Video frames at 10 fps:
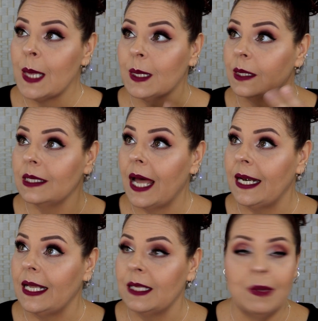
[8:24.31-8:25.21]
the
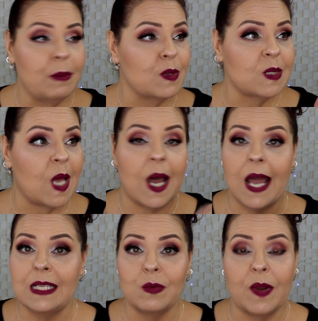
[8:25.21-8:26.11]
light in people's
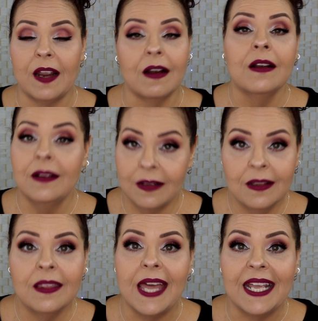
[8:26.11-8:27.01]
eyes where
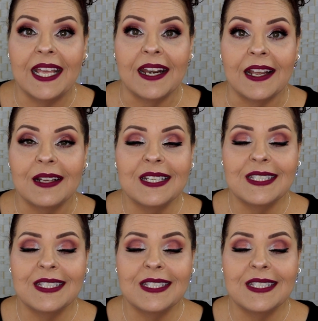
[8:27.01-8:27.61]
they get it.